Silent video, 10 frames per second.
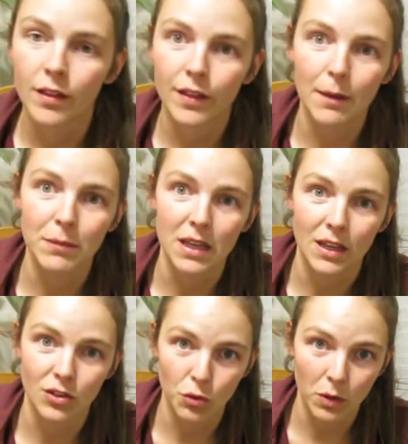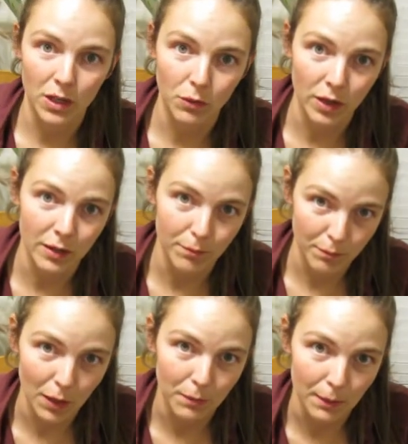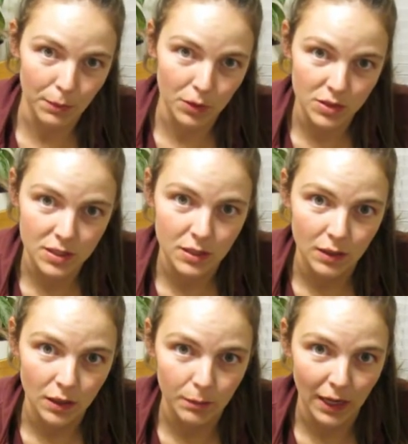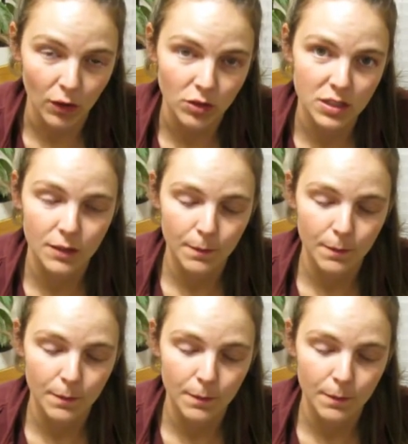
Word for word: that being 21 bell peppers about.